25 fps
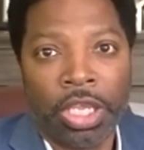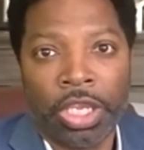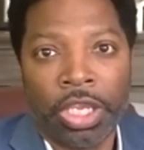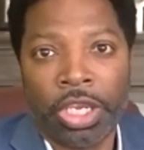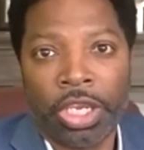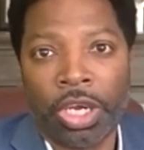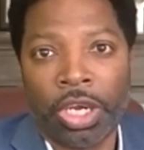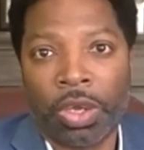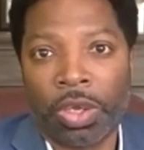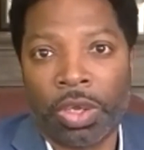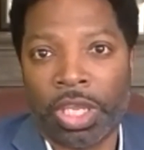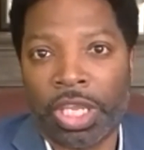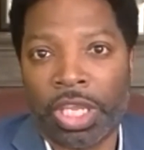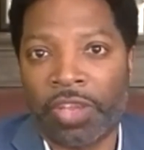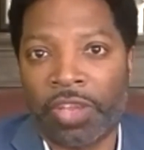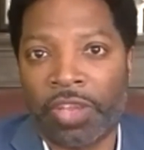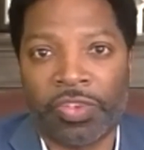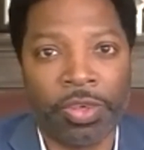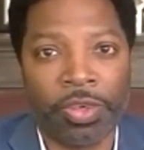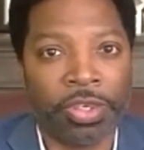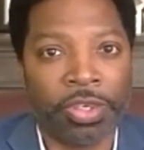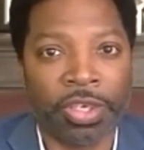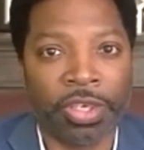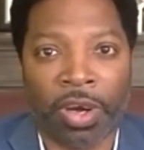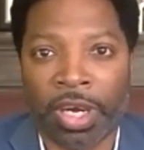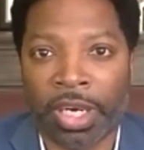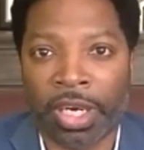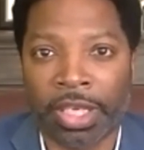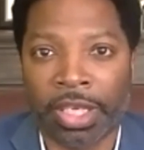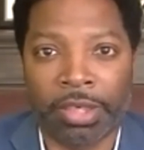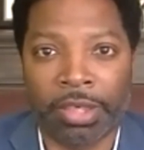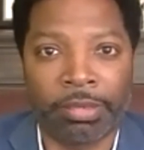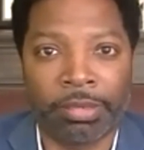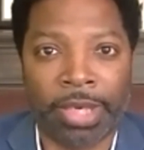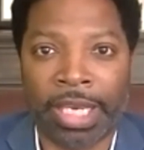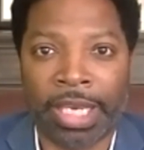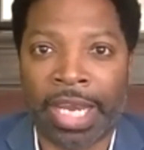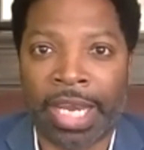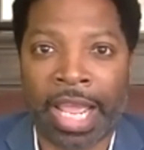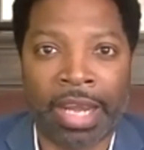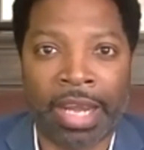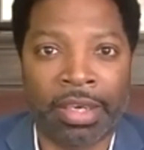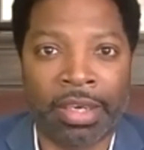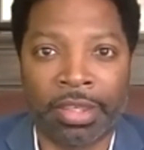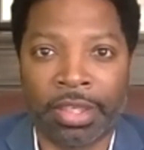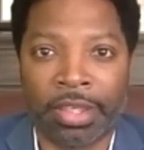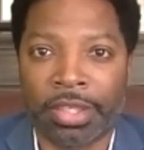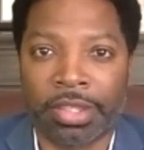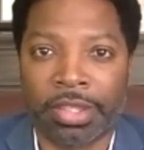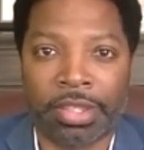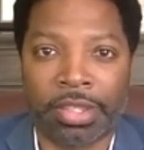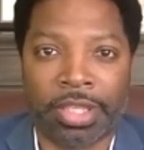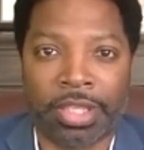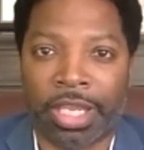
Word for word: you know if you target an analyst,